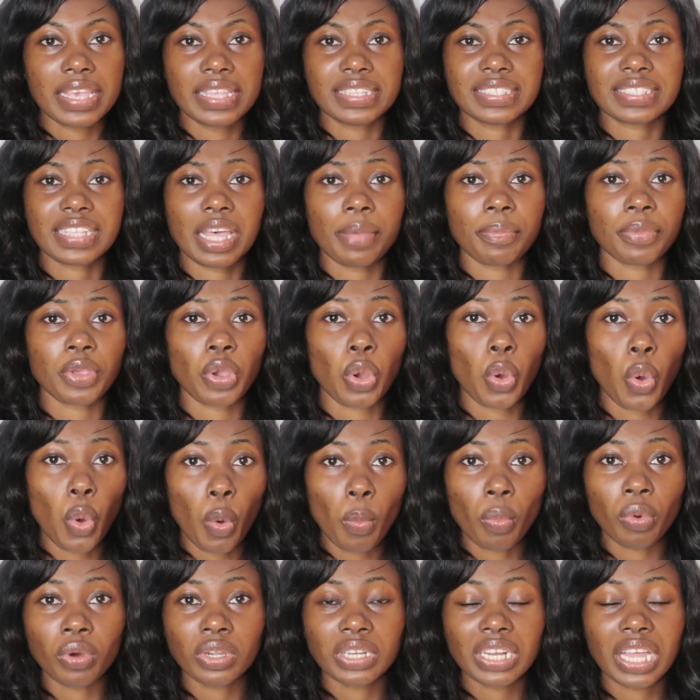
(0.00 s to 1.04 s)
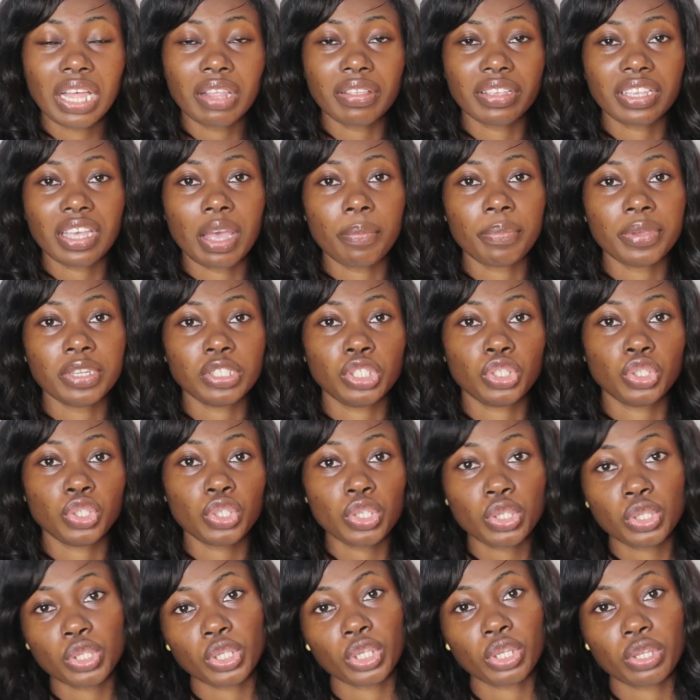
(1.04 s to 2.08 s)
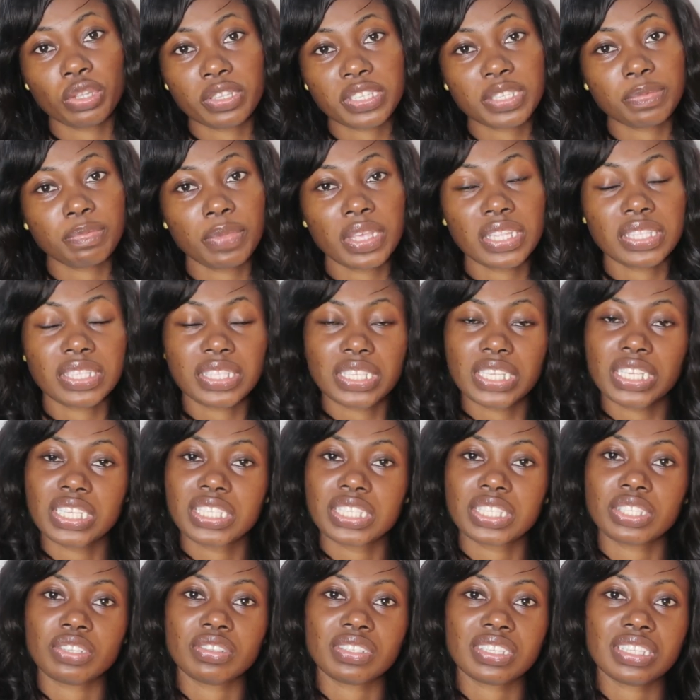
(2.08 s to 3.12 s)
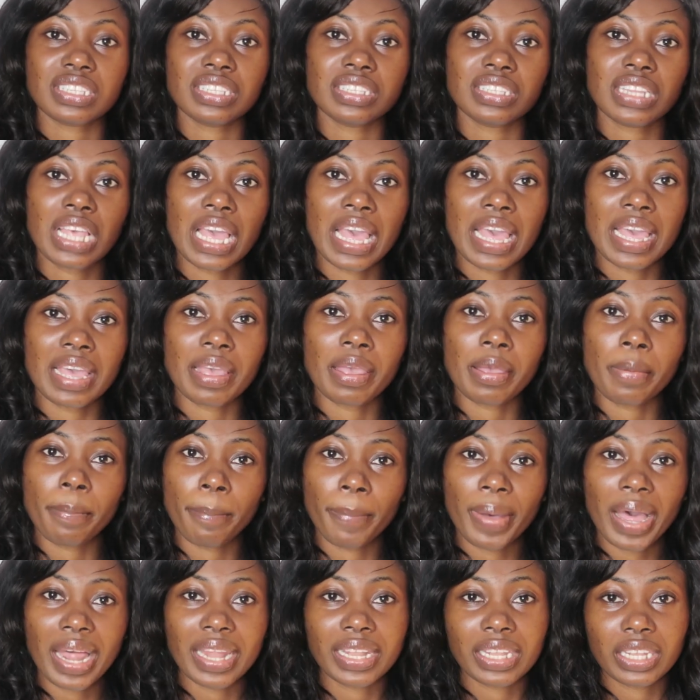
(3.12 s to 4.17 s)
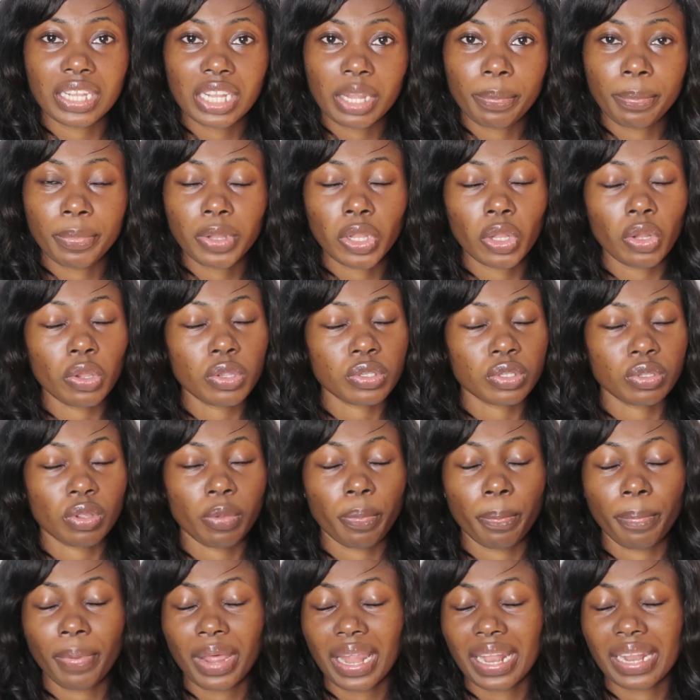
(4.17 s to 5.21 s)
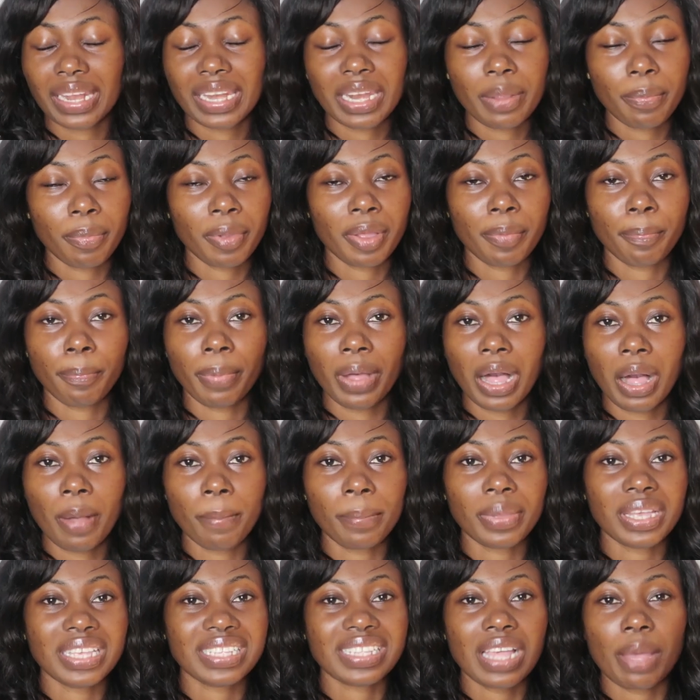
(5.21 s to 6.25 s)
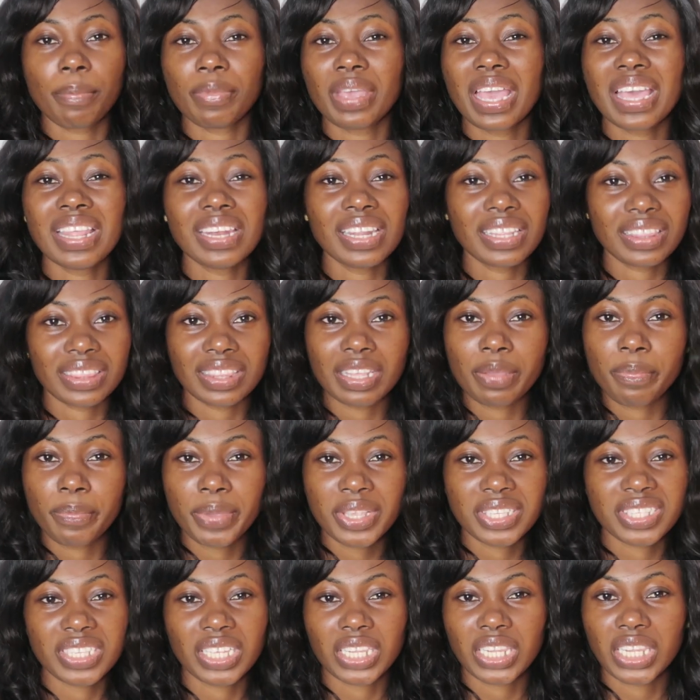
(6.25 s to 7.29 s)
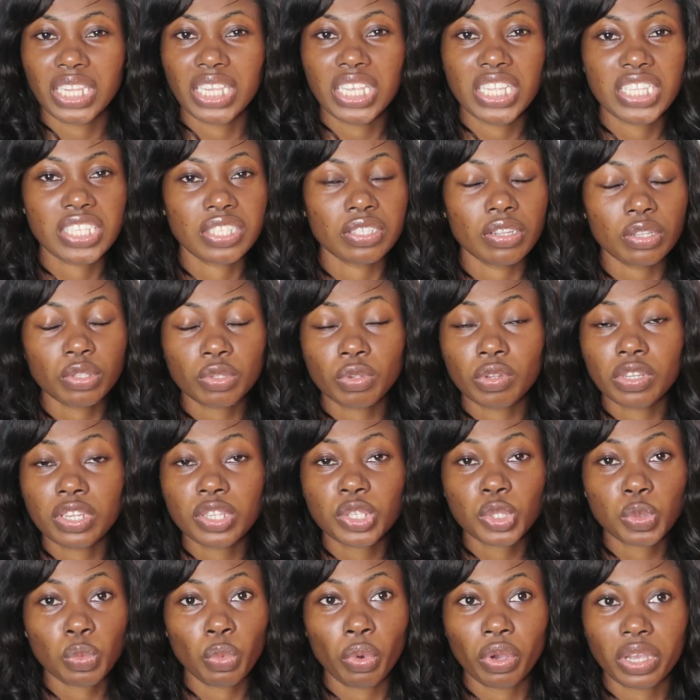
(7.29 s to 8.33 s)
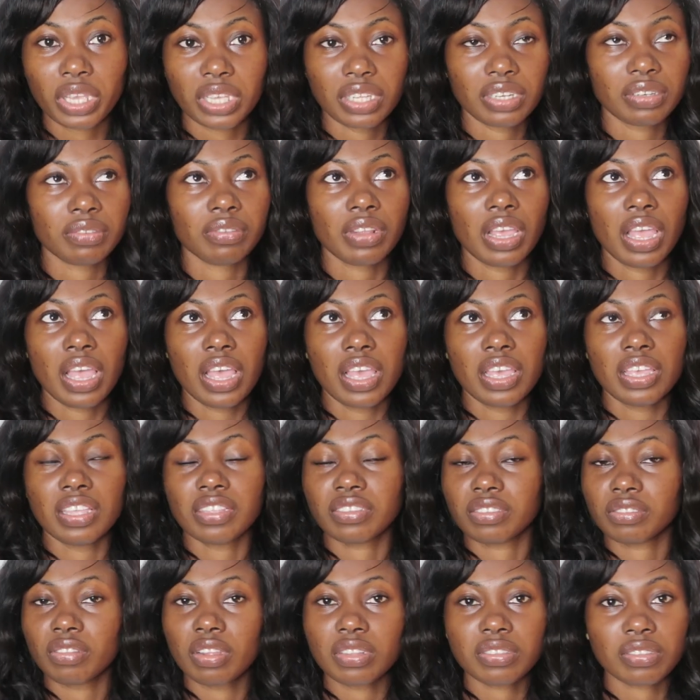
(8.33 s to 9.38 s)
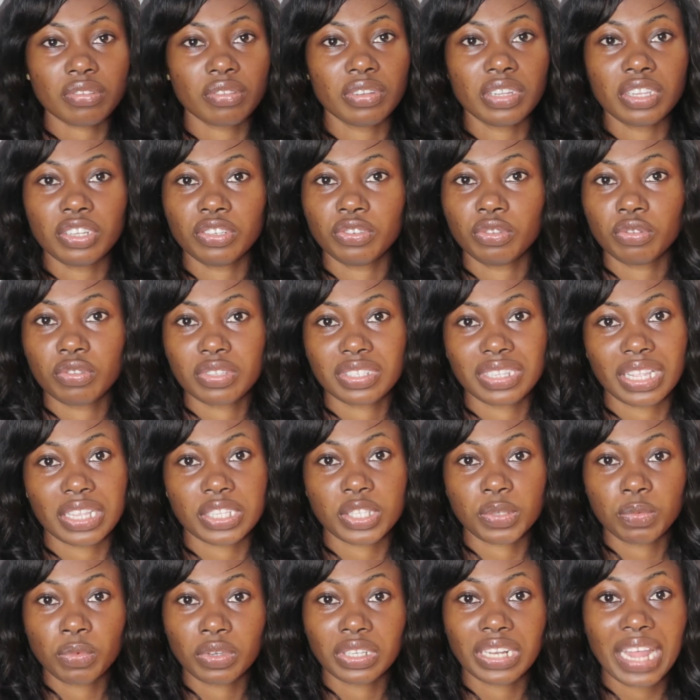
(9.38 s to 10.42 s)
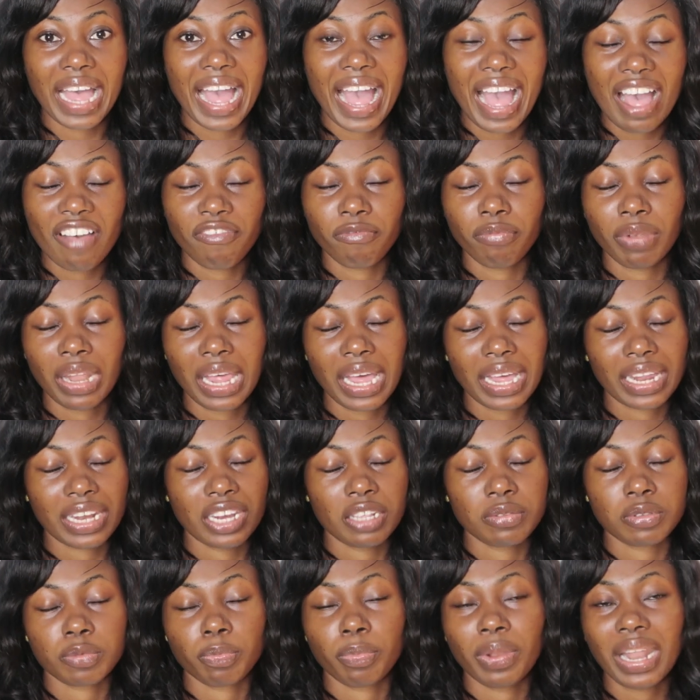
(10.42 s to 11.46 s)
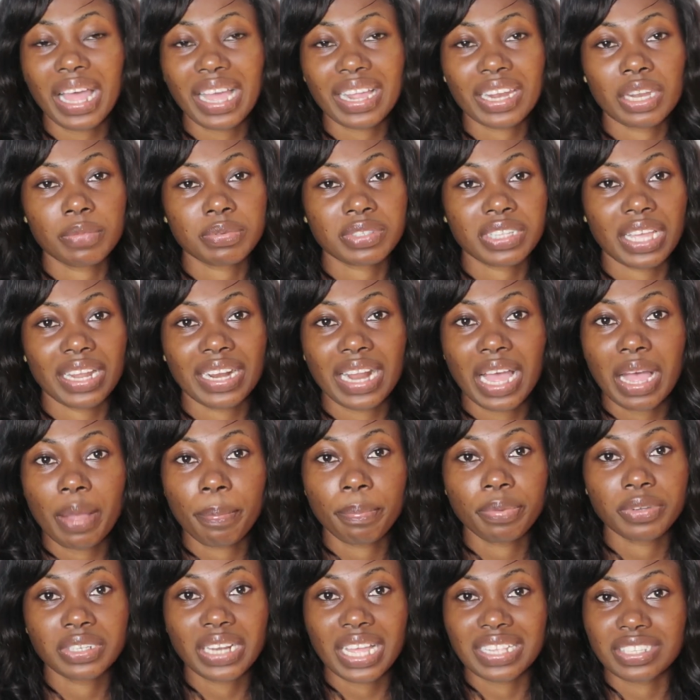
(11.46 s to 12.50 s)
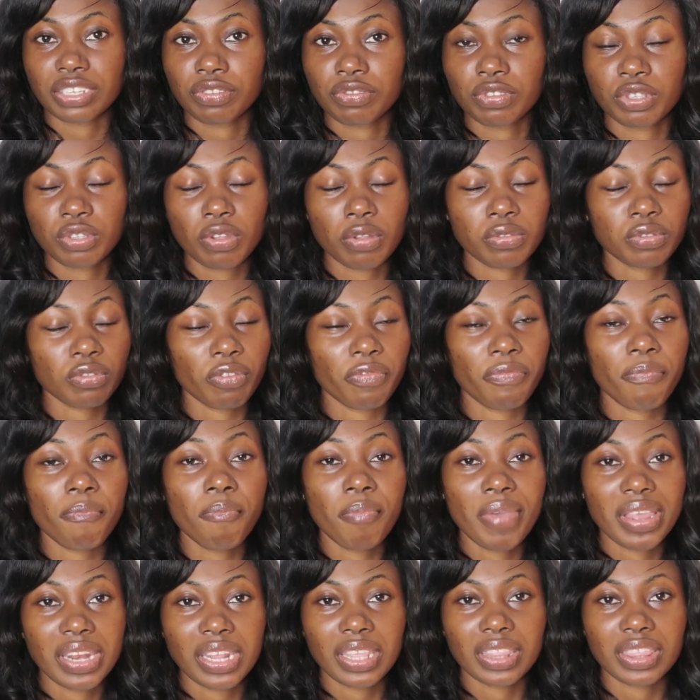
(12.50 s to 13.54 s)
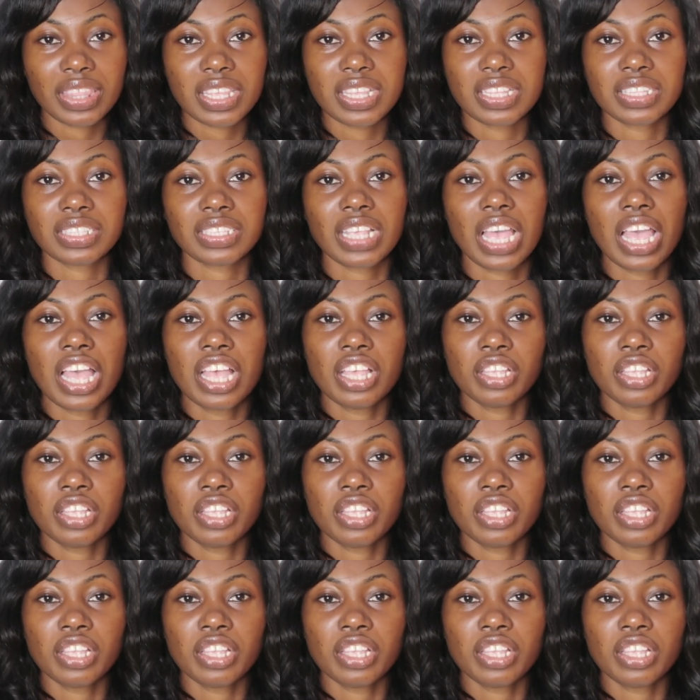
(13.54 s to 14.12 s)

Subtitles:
It can be hormonal, it can be due to cosmetics, using a bad lip gloss or bad lip balm. It can be anything basically. It's not only smoking. It's not only those that smoke that have black lips. Black lips can happen as a result of many things.